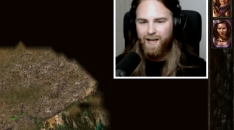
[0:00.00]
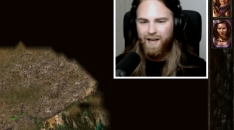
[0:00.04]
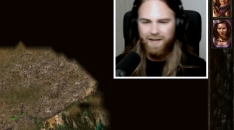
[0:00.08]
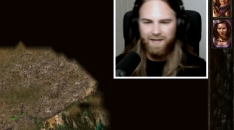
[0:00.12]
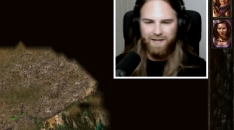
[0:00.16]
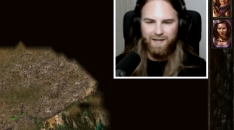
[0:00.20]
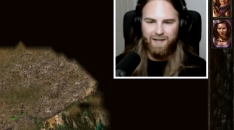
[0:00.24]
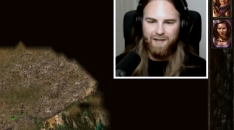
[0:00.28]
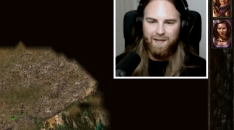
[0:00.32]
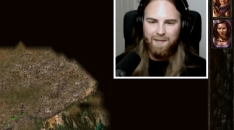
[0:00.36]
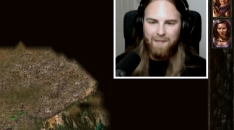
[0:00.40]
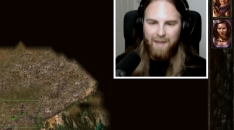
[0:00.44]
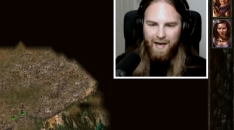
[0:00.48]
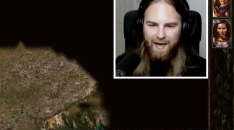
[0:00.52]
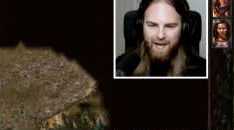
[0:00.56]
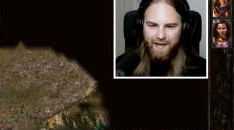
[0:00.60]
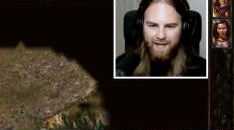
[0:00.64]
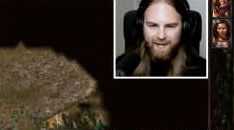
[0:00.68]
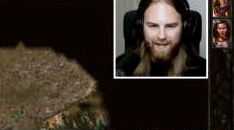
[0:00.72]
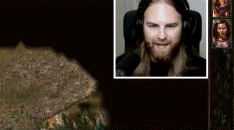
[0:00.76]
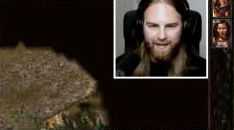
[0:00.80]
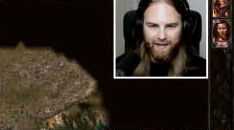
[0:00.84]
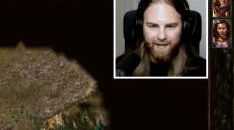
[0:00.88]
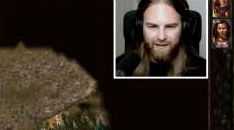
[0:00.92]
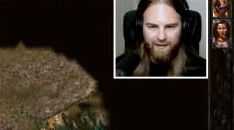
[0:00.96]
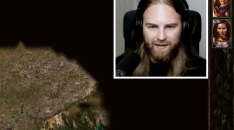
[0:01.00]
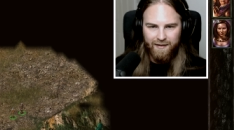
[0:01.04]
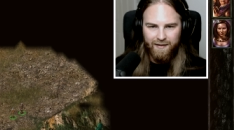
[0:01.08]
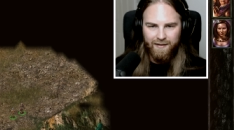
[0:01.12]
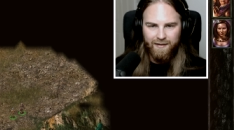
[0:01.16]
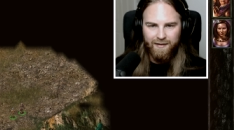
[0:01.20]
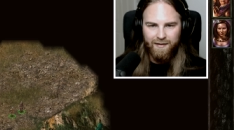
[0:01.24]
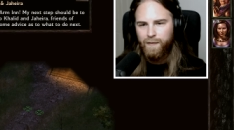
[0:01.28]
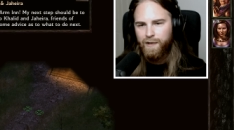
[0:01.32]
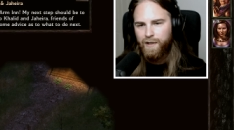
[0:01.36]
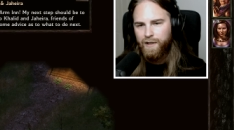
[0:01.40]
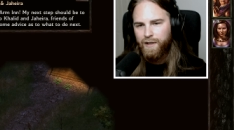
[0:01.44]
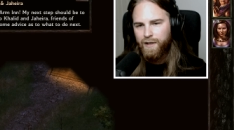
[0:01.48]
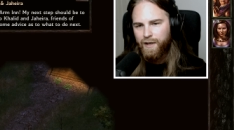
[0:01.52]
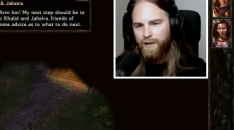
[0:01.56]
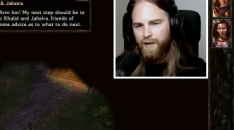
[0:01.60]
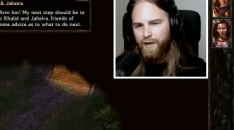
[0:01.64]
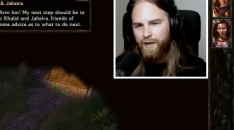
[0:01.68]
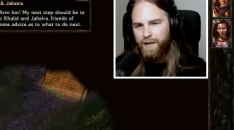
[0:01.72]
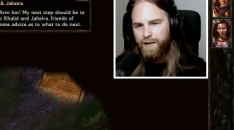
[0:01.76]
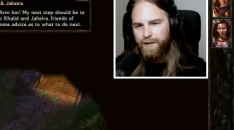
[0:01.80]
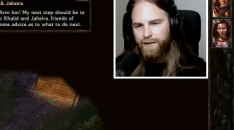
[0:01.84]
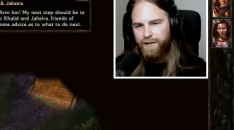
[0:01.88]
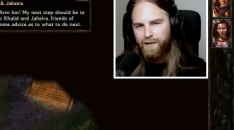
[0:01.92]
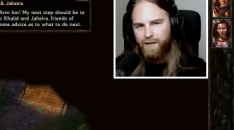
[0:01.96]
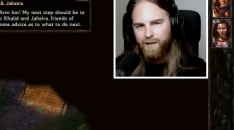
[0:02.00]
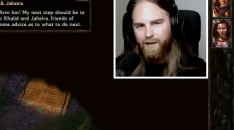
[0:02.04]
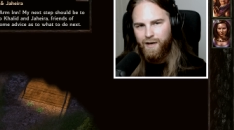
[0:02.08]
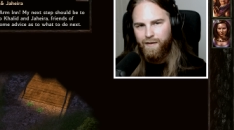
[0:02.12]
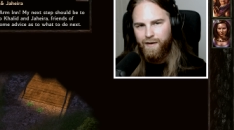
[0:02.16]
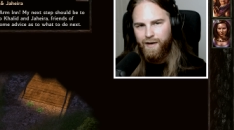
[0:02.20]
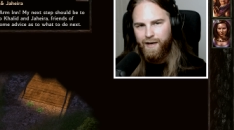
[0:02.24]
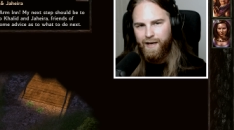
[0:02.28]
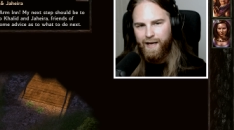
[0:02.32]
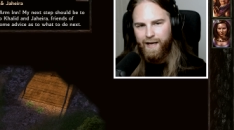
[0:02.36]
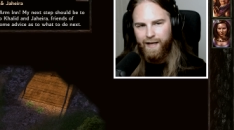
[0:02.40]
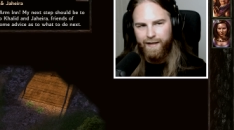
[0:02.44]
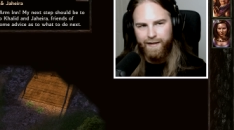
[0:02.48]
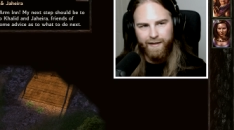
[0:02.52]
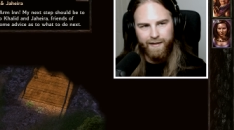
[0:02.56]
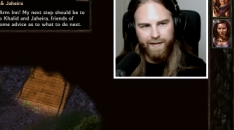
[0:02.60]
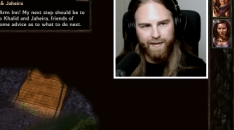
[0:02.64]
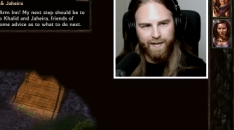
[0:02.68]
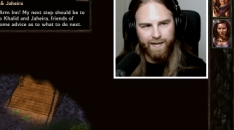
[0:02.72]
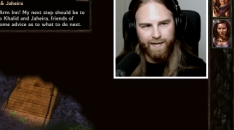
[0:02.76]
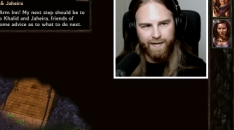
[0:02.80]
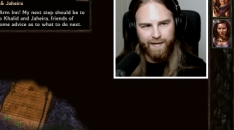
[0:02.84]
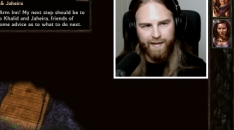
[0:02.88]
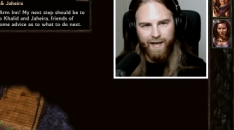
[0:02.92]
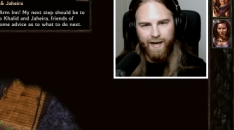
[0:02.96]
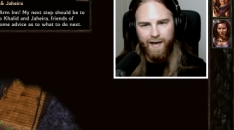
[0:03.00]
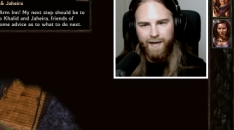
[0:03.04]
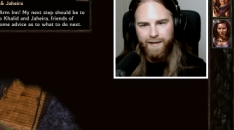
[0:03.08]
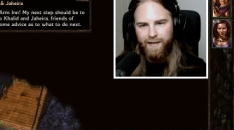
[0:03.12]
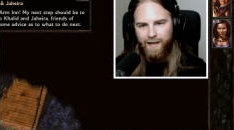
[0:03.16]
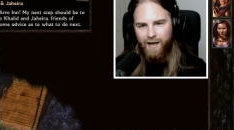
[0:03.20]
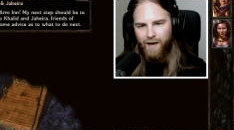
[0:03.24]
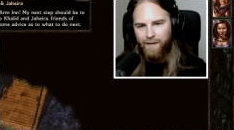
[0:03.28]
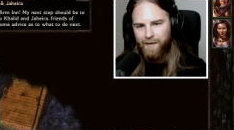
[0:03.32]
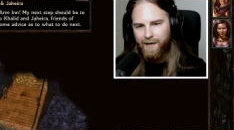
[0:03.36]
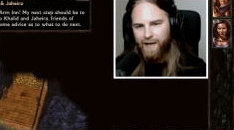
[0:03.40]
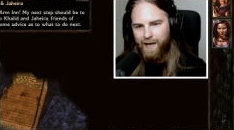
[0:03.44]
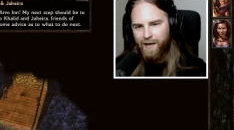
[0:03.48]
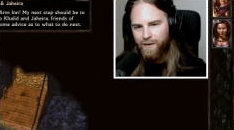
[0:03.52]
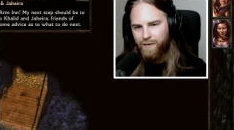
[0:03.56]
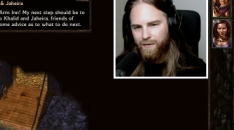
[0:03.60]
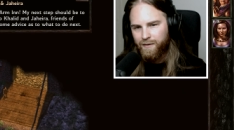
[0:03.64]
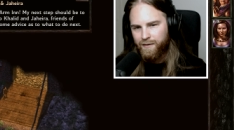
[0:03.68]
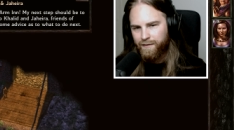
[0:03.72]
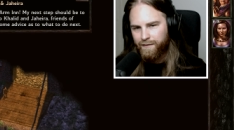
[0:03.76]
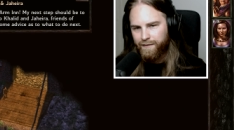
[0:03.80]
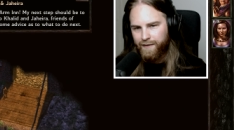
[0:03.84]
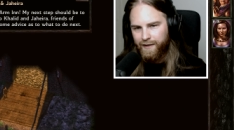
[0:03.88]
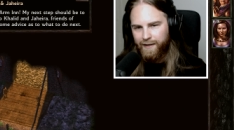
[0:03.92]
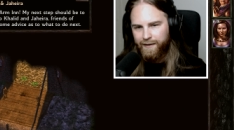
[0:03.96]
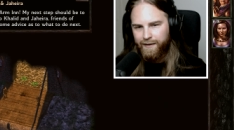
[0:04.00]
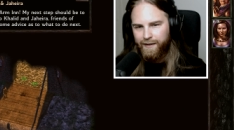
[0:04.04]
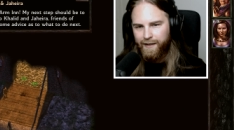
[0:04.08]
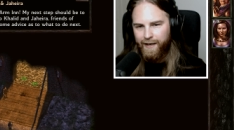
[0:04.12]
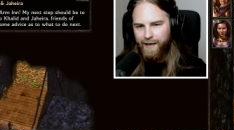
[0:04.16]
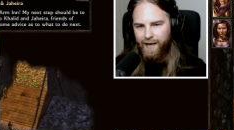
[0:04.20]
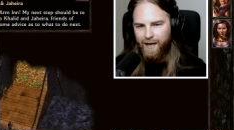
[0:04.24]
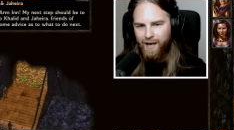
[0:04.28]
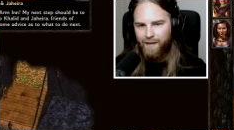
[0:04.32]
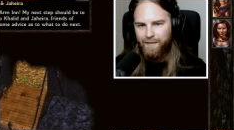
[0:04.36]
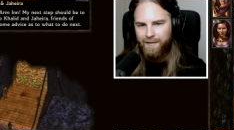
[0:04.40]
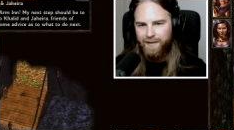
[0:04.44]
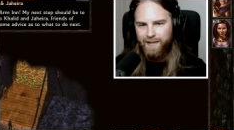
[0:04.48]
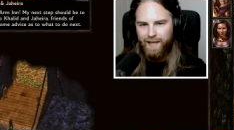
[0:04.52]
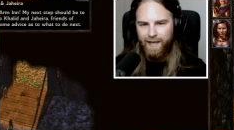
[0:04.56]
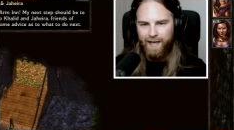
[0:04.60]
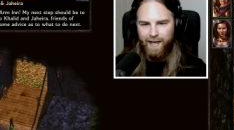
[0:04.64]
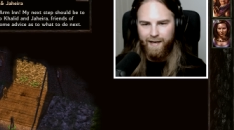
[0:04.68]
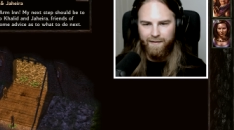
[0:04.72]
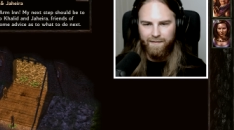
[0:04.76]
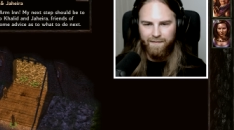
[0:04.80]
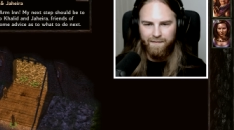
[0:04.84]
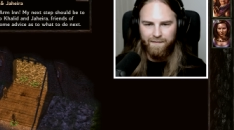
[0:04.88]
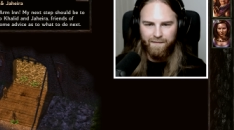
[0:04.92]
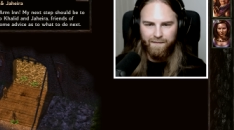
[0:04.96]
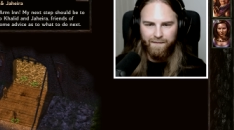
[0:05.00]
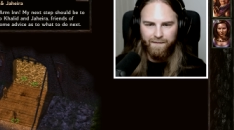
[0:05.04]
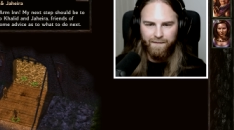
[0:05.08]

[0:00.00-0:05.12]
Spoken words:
That's just amazing. So here we are, this is nighttime now, friendly arms in.